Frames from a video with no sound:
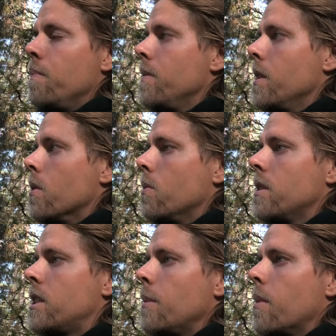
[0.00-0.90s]
you know,
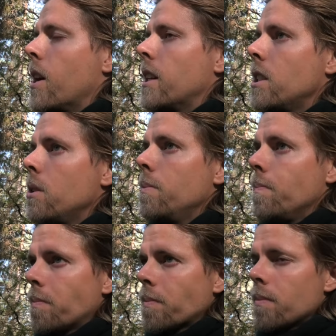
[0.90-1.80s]
similar as you.
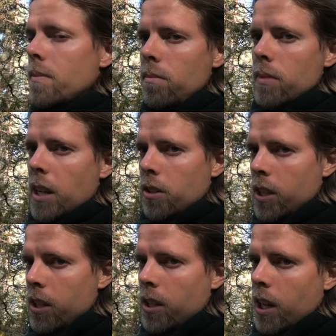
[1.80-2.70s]
And you
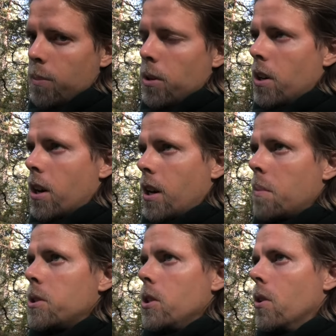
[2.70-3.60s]
need to keep your guard
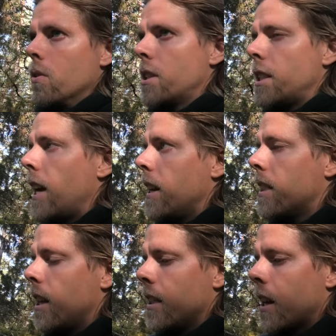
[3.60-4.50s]
up so you don't say
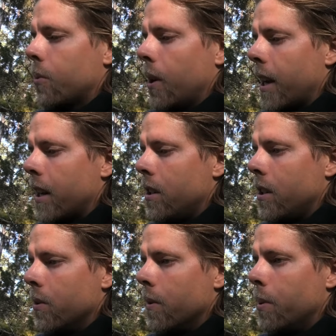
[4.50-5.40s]
anything that will get
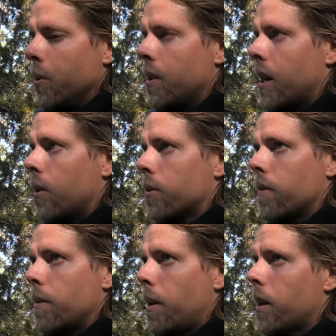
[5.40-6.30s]
you booted out
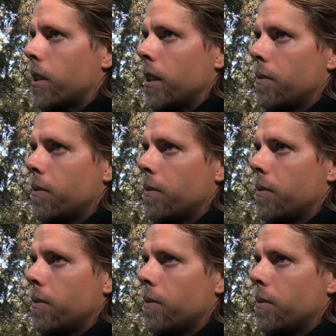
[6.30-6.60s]
of the party.